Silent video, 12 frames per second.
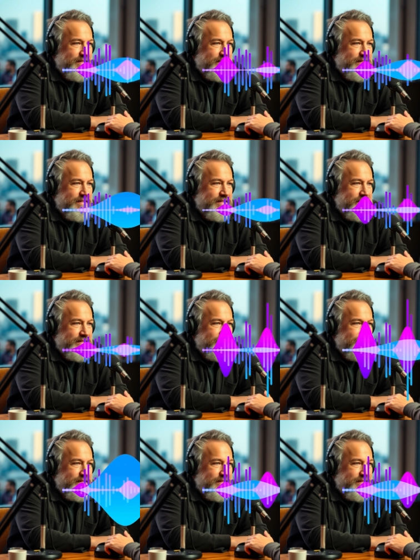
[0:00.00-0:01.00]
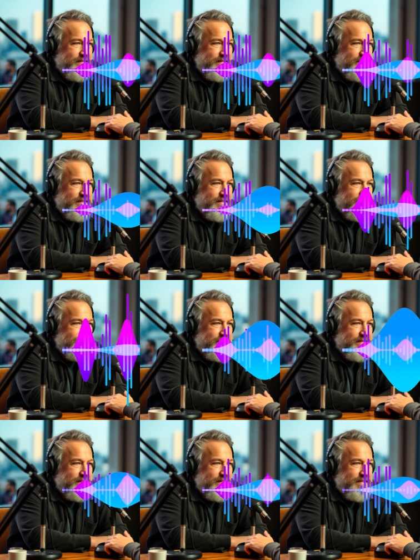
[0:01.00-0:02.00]
like dealing
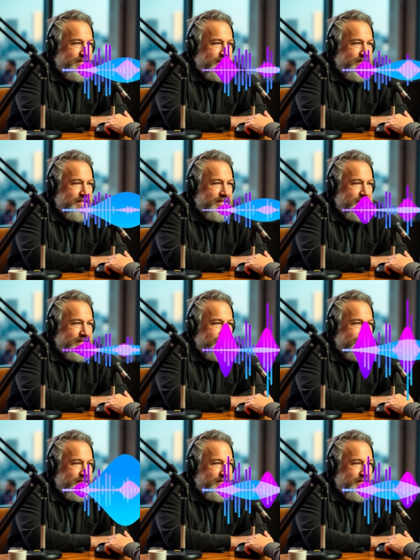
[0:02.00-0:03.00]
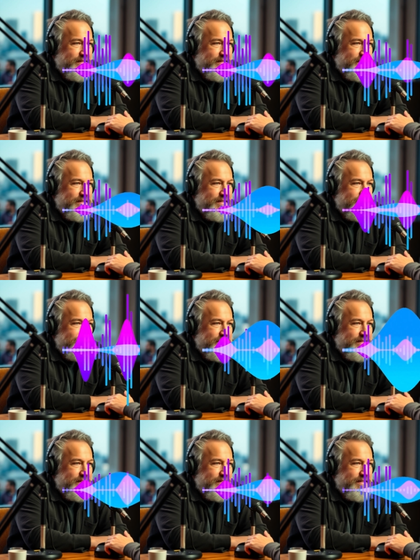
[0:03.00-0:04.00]
with the absurdity of
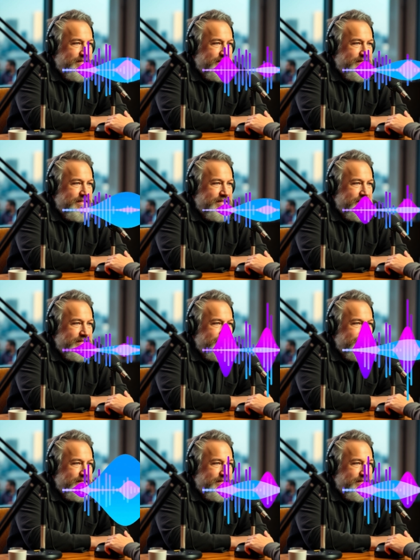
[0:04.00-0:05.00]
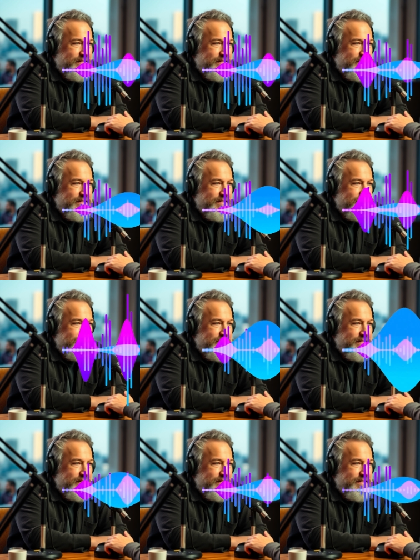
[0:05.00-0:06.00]
focusing on any one thing
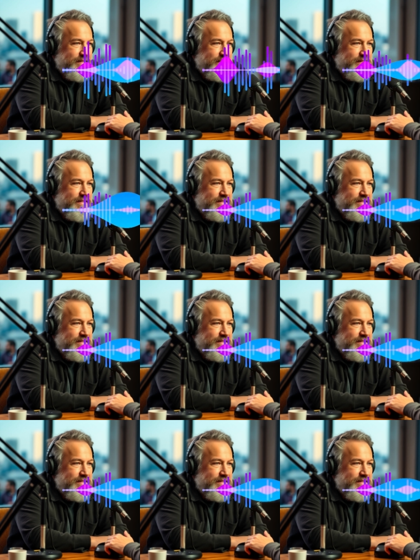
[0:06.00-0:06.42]
so much.